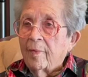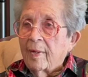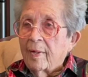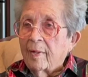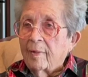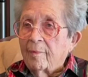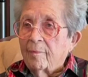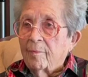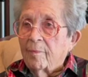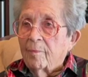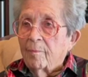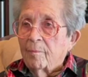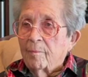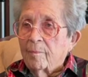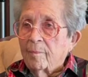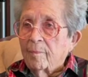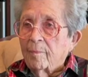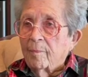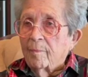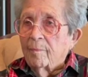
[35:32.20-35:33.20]
anything
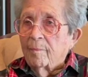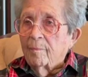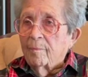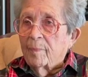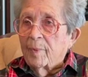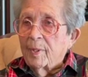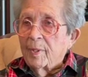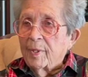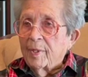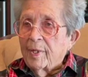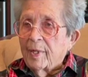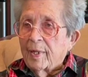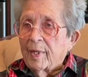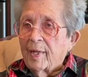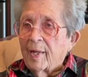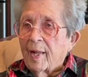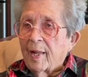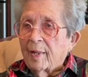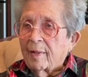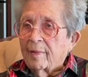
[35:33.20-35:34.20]
building
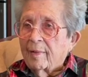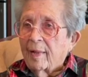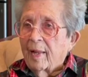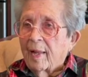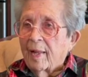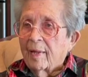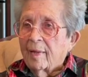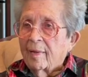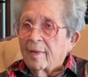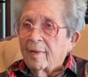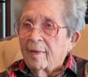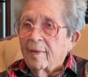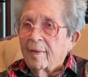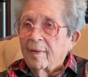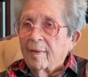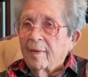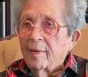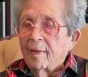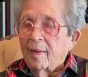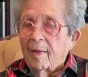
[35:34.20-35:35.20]
like that,
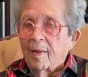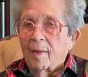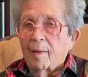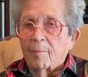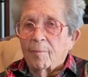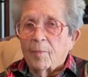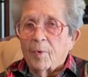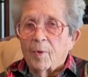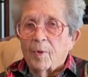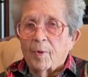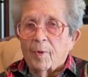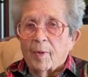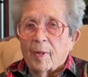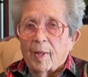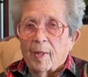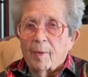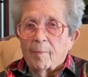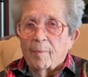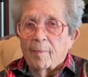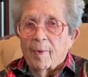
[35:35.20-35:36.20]
I'm gonna
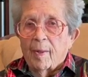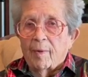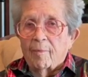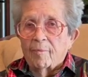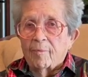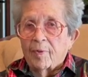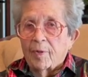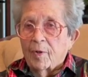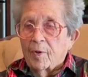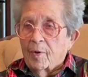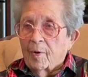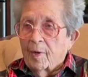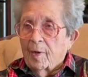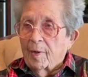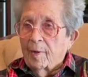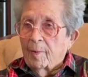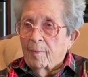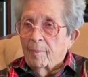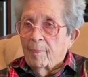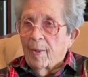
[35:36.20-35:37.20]
get my finger
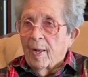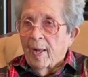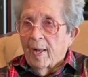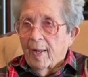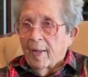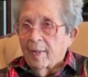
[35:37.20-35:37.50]
in the pie.